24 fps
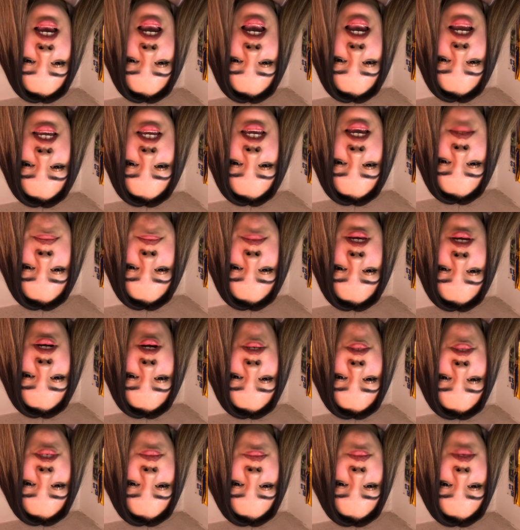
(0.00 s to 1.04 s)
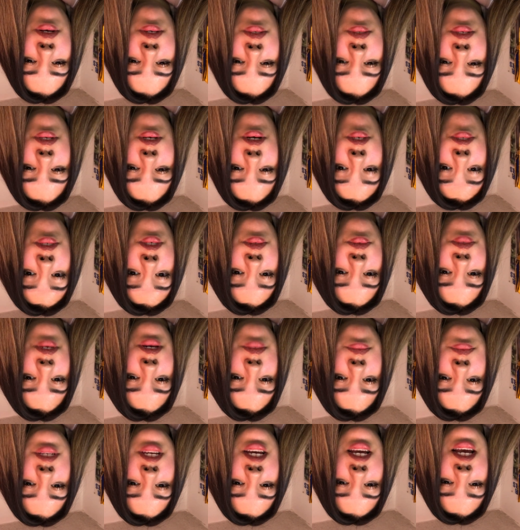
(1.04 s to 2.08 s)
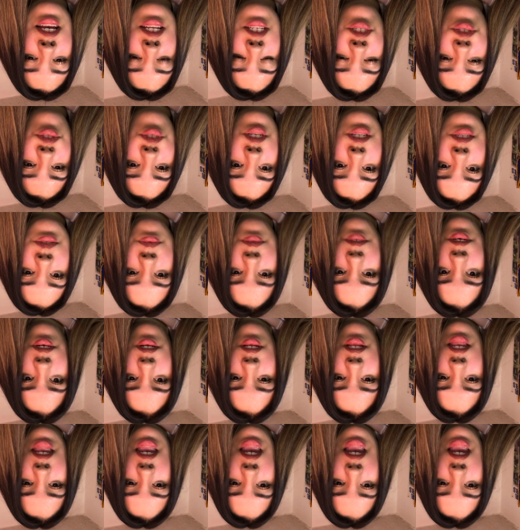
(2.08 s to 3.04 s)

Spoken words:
and can be overwhelmed and stressful.